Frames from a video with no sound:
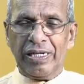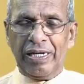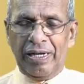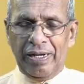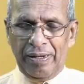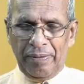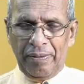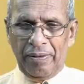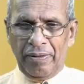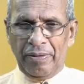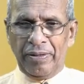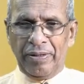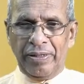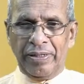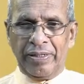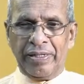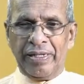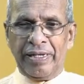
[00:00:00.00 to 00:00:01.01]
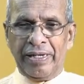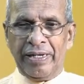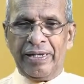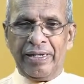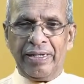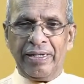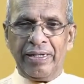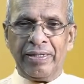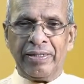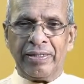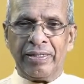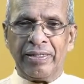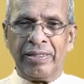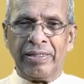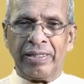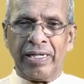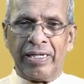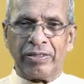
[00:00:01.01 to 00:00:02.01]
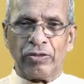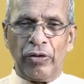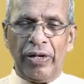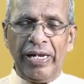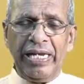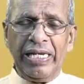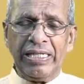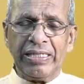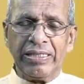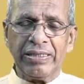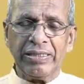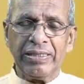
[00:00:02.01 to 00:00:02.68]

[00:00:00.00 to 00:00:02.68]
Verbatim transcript: uh, in, the, in, the, in the tree.